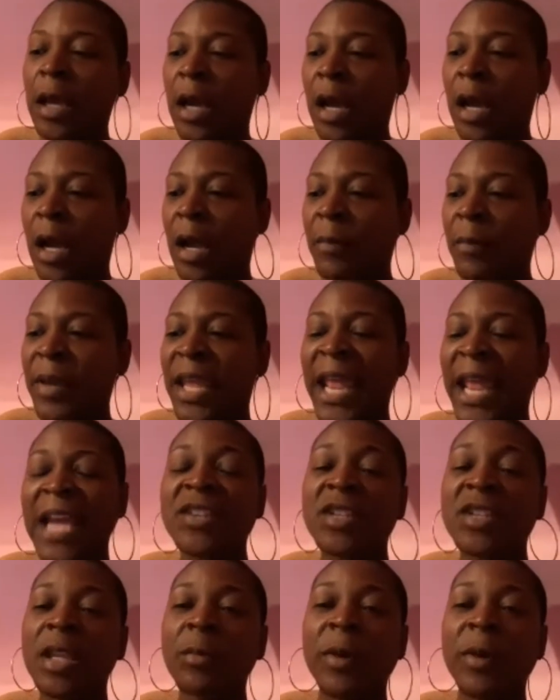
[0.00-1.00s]
It
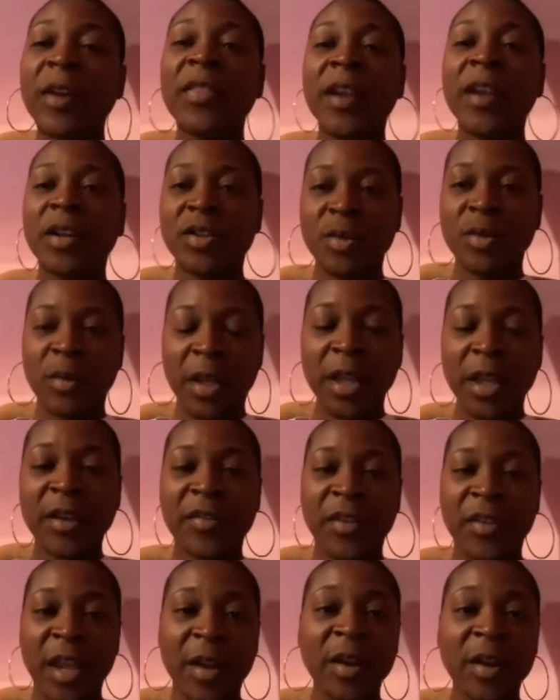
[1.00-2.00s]
actually, where they're doing their
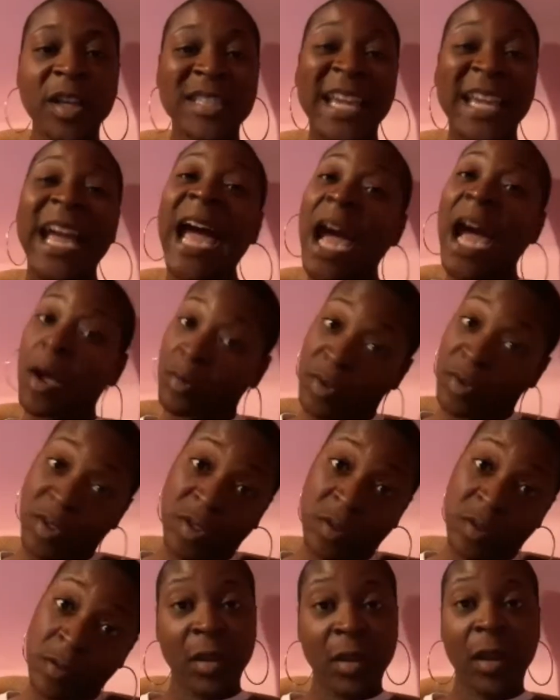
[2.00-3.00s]
theater, looks like a
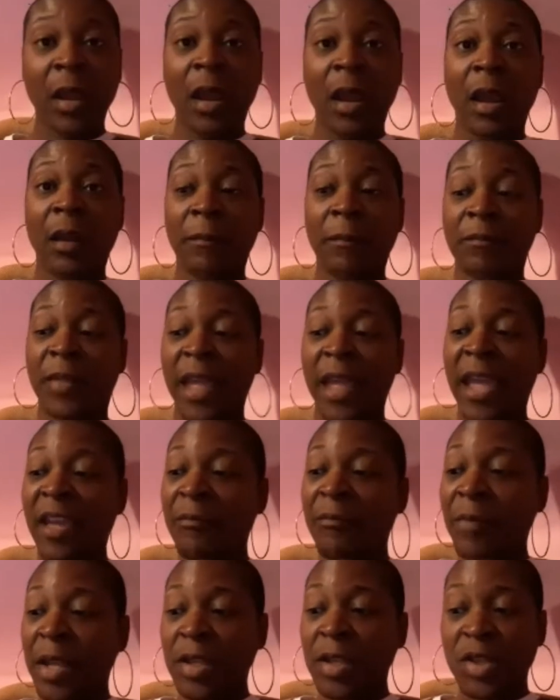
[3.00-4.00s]
house.
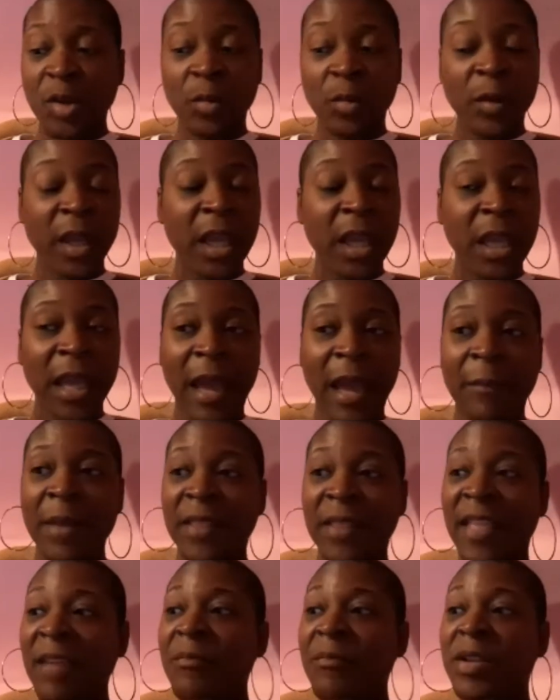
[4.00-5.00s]
They've been doing
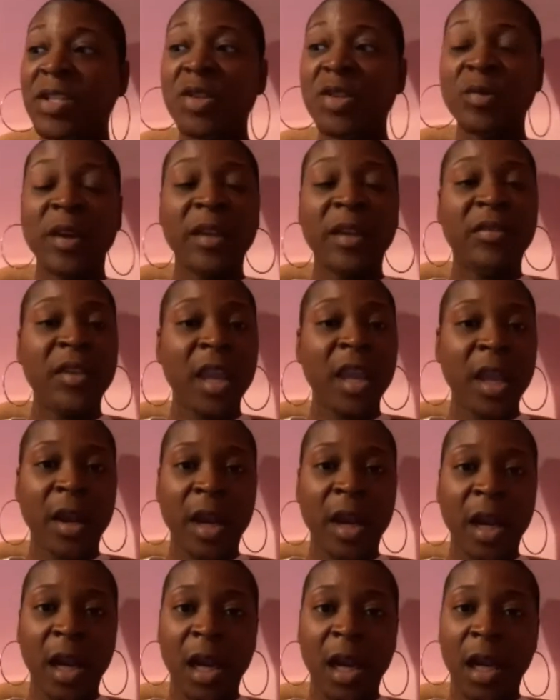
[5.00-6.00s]

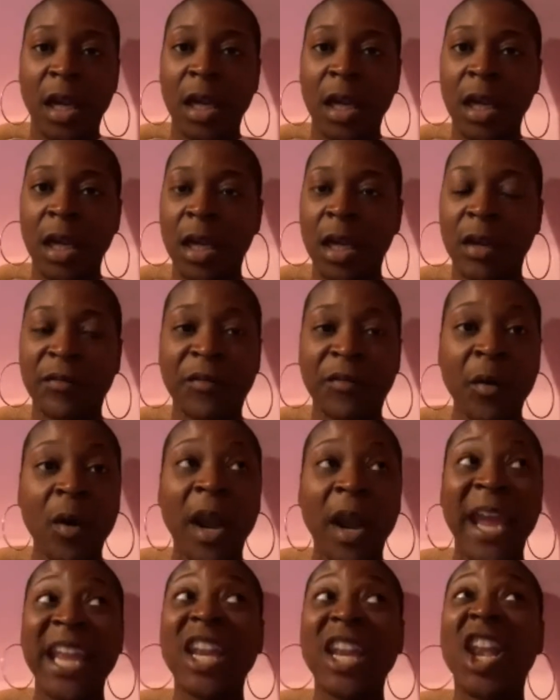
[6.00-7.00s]
theater for
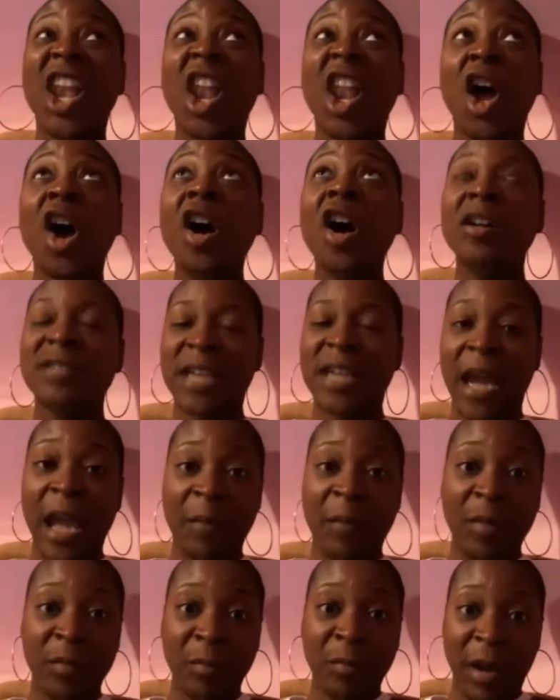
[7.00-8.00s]
a long
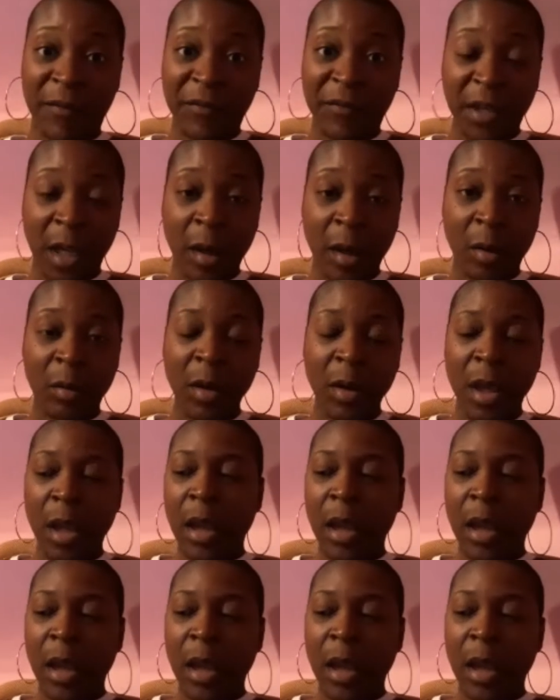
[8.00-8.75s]
time in Buffalo.